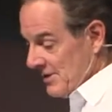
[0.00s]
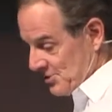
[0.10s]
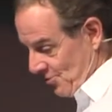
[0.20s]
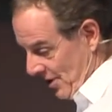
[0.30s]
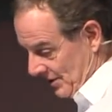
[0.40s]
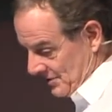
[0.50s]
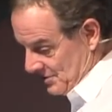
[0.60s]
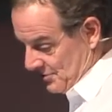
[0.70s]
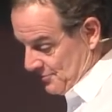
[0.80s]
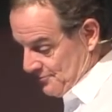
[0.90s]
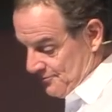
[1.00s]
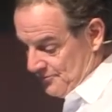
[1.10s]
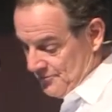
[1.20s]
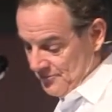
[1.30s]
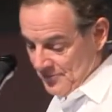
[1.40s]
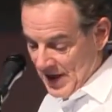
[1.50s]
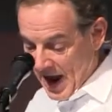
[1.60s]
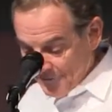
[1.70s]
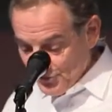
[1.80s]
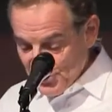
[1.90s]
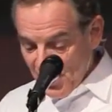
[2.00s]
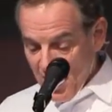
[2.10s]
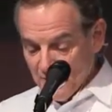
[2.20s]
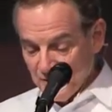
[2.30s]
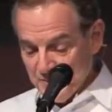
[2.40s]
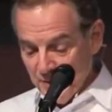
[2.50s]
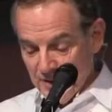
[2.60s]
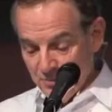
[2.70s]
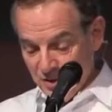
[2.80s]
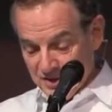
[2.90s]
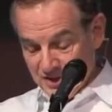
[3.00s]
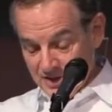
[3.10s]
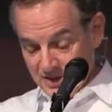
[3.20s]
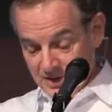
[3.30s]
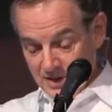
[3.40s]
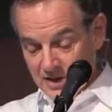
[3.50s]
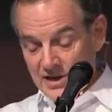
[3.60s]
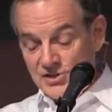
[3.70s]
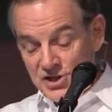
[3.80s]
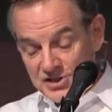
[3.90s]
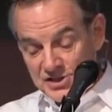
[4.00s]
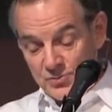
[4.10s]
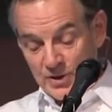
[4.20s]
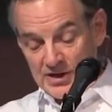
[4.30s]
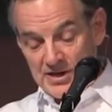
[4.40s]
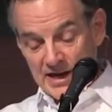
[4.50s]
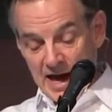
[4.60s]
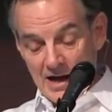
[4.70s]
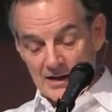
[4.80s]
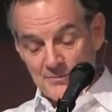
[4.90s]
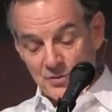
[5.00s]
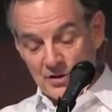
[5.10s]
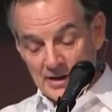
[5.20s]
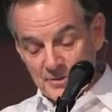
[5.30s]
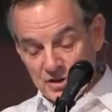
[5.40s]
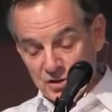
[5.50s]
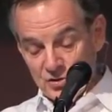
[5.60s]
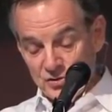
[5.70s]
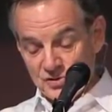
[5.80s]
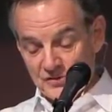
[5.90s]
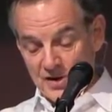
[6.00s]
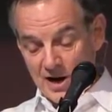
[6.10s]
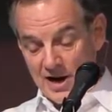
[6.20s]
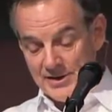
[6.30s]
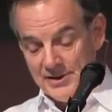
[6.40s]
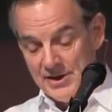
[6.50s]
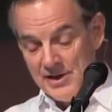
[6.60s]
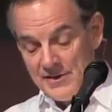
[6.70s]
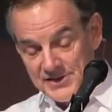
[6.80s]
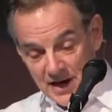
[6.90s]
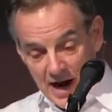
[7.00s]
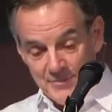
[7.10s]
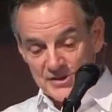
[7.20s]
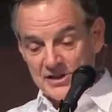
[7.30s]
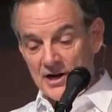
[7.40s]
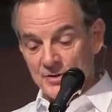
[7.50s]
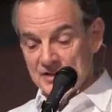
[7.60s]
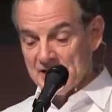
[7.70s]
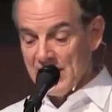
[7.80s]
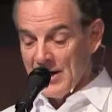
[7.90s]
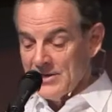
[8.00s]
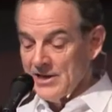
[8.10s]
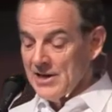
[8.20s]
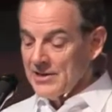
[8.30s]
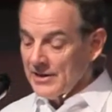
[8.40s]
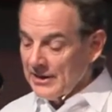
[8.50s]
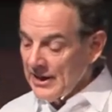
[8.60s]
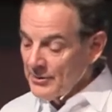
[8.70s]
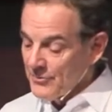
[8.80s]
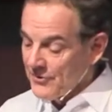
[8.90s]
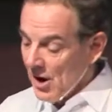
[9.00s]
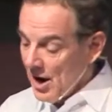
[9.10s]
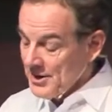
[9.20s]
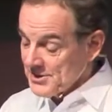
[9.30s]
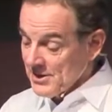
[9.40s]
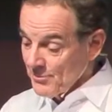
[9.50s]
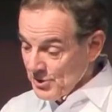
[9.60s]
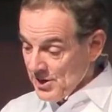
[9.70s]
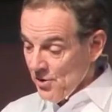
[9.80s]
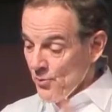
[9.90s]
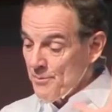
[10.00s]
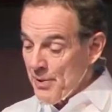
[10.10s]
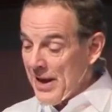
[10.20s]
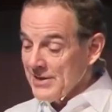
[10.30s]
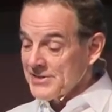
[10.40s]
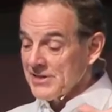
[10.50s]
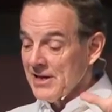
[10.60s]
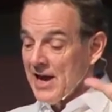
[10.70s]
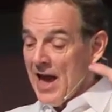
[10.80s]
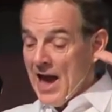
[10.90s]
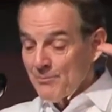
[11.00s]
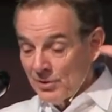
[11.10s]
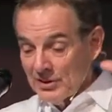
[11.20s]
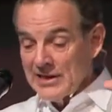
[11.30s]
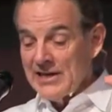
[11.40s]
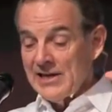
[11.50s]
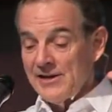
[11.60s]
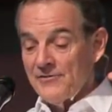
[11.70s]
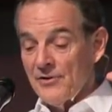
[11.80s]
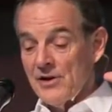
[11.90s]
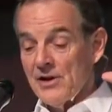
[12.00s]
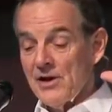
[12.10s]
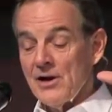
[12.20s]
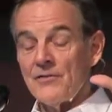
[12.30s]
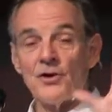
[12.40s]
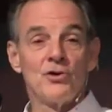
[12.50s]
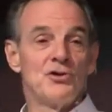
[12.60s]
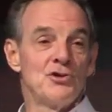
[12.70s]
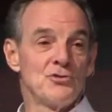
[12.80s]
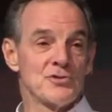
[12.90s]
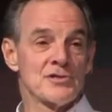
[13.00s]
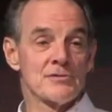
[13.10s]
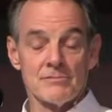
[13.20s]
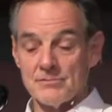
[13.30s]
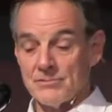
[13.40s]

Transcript: is trying to do. After John was put in prison, Jesus went into Galilee proclaiming the good news of God. The time has come, he said. The kingdom of God has come near. Repent and believe the good news.